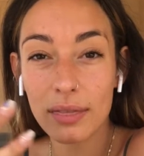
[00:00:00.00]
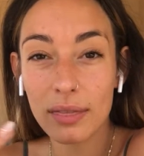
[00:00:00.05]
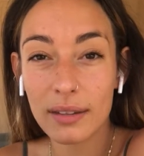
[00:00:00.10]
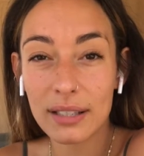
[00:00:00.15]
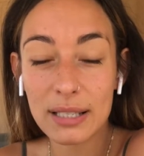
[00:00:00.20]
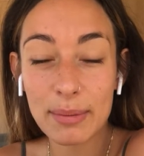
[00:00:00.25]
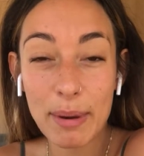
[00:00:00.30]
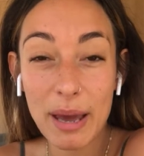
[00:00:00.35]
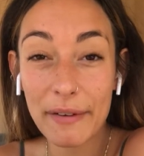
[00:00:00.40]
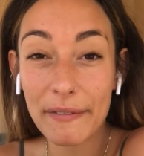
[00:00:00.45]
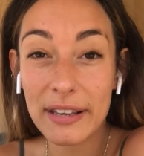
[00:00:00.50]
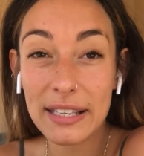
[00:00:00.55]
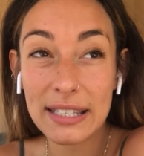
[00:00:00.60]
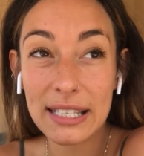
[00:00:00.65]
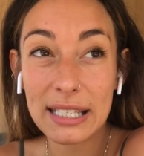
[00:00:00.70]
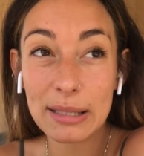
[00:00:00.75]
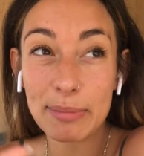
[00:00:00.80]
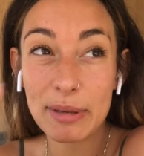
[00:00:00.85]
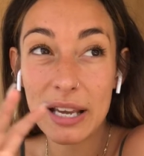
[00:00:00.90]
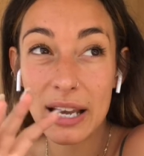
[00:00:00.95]
to manifest
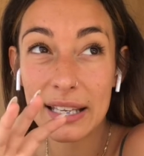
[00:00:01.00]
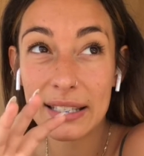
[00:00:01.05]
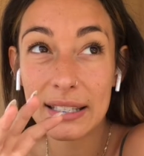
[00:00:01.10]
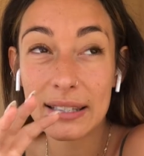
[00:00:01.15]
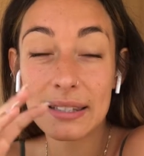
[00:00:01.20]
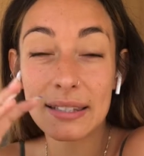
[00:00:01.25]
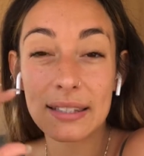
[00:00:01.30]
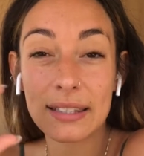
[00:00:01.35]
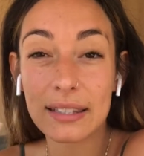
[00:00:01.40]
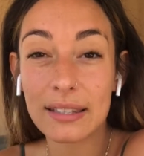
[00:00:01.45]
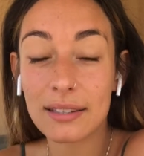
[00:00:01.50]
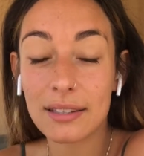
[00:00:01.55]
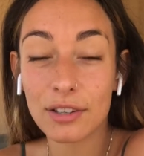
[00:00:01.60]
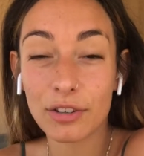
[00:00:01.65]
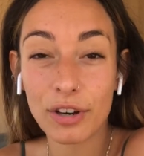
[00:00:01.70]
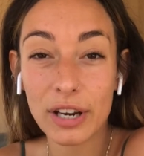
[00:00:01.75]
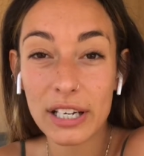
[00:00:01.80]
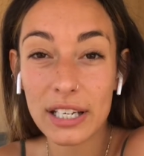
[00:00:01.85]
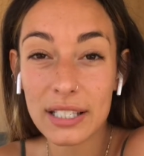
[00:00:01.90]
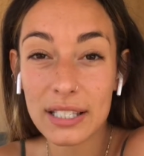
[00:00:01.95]
this because it's the
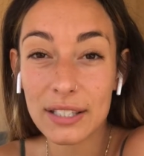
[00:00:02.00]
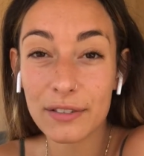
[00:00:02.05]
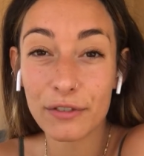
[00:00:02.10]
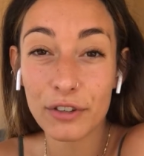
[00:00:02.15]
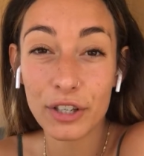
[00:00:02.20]
greatest for